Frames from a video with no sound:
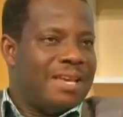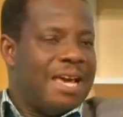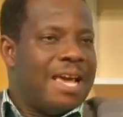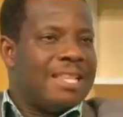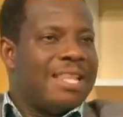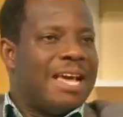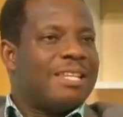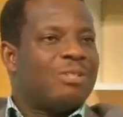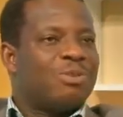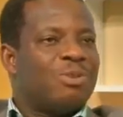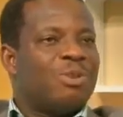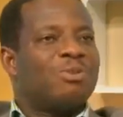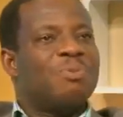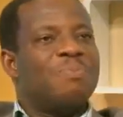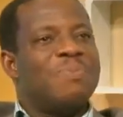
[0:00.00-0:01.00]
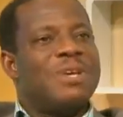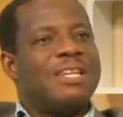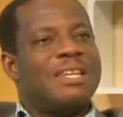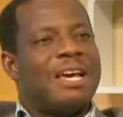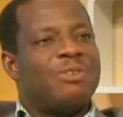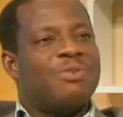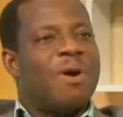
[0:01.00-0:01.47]
And that is not to
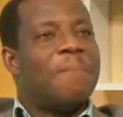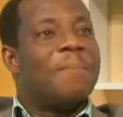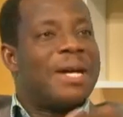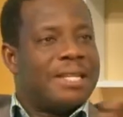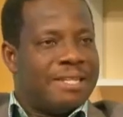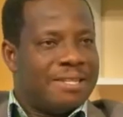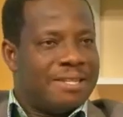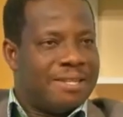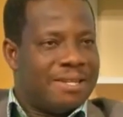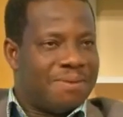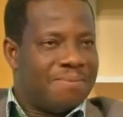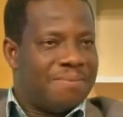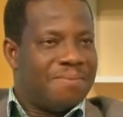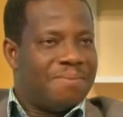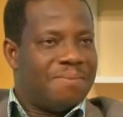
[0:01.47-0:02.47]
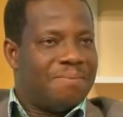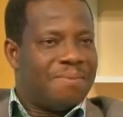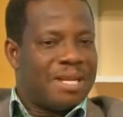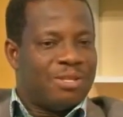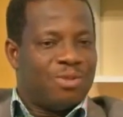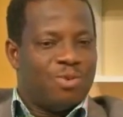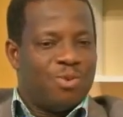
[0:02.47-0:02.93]
mean that you abandon them,
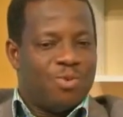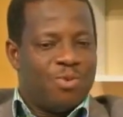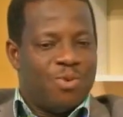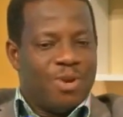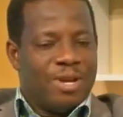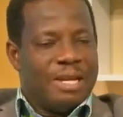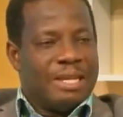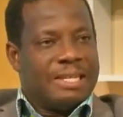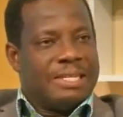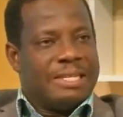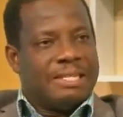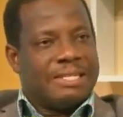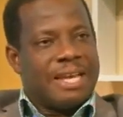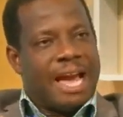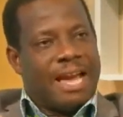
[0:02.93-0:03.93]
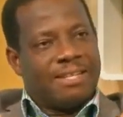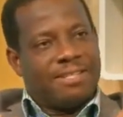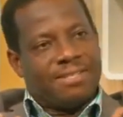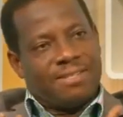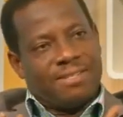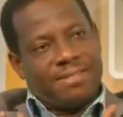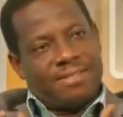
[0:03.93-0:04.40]
but you
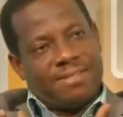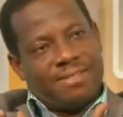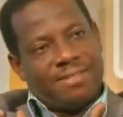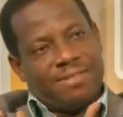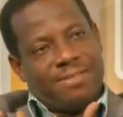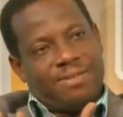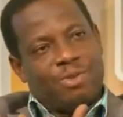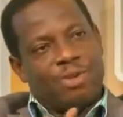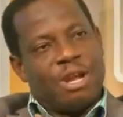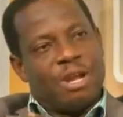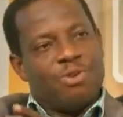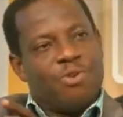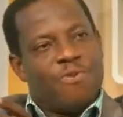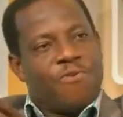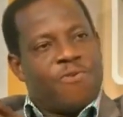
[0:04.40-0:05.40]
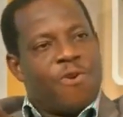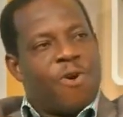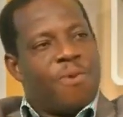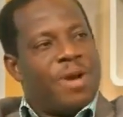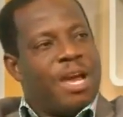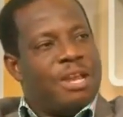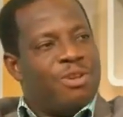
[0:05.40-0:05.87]
detach so that you
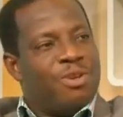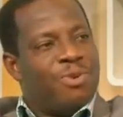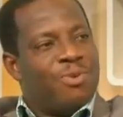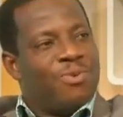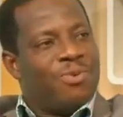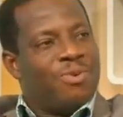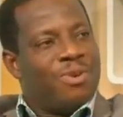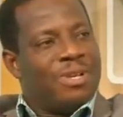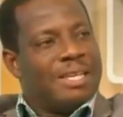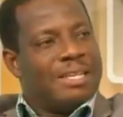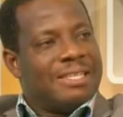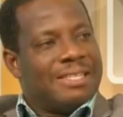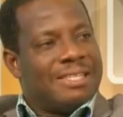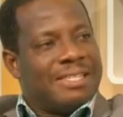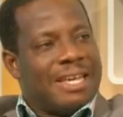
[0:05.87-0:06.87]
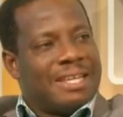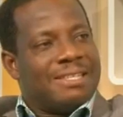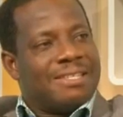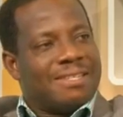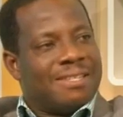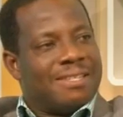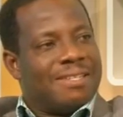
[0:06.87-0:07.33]
form a new
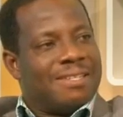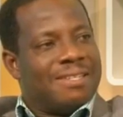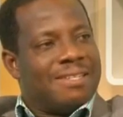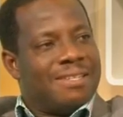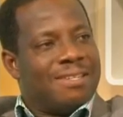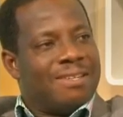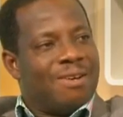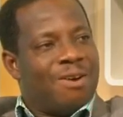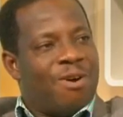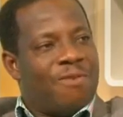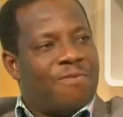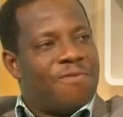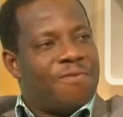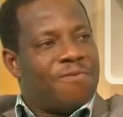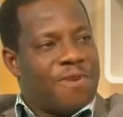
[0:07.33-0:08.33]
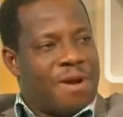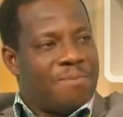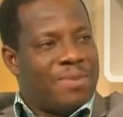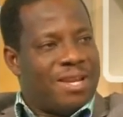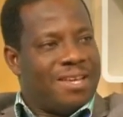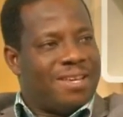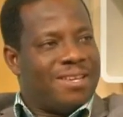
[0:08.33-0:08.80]
set of
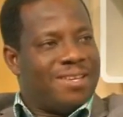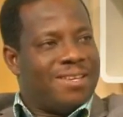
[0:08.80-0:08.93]
family.